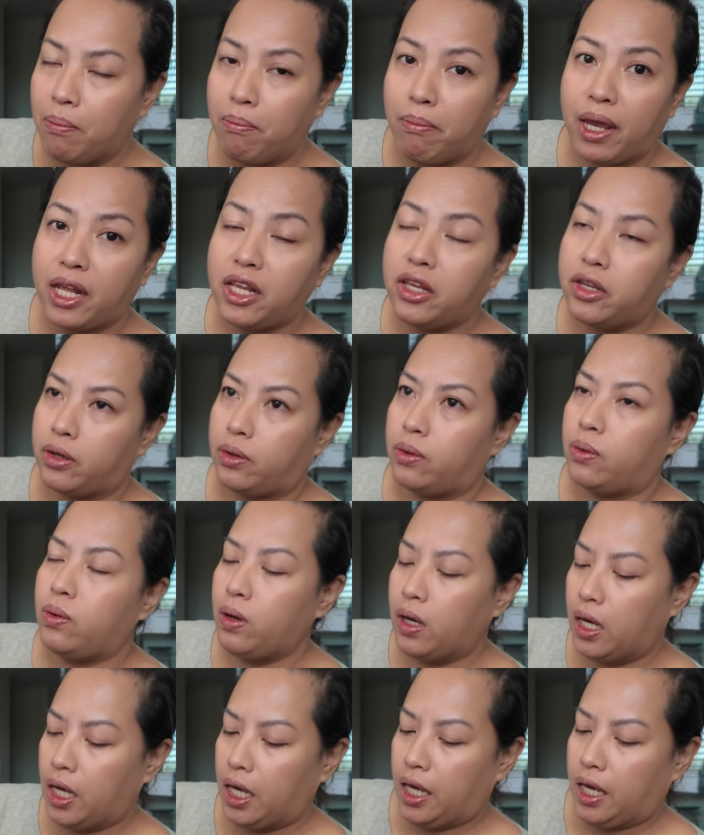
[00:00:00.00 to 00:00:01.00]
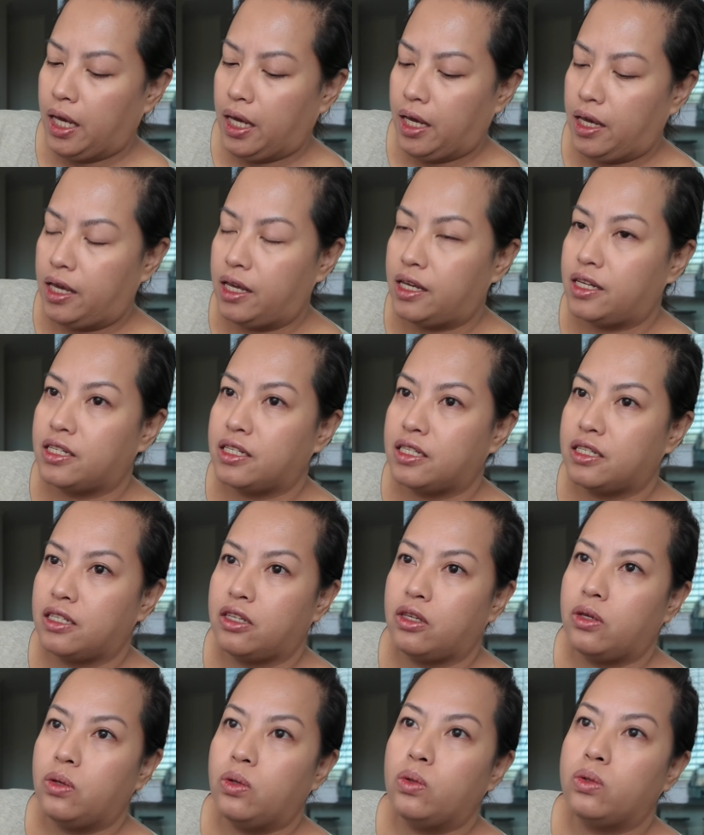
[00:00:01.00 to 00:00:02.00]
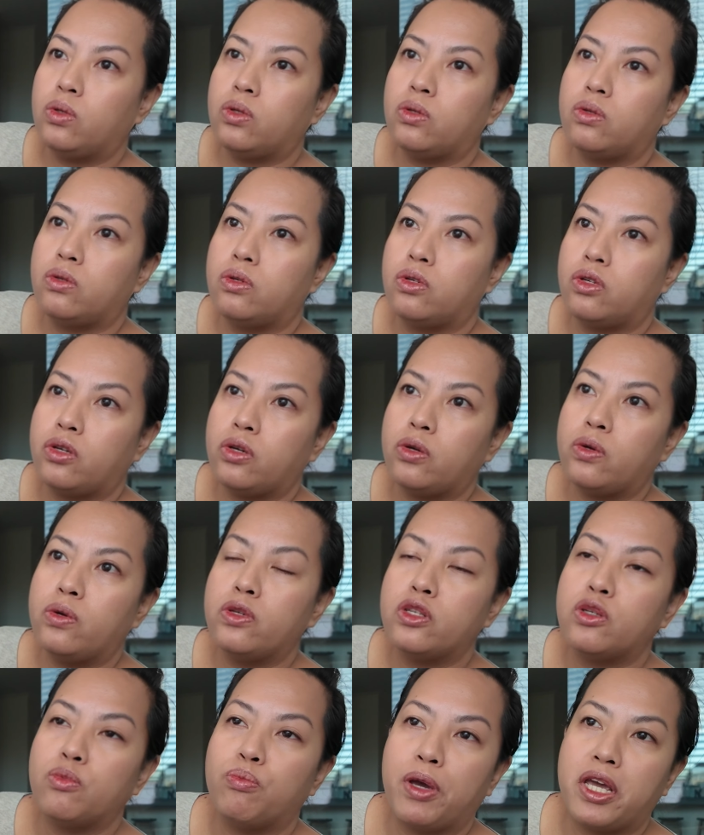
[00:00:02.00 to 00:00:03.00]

menu is you choose,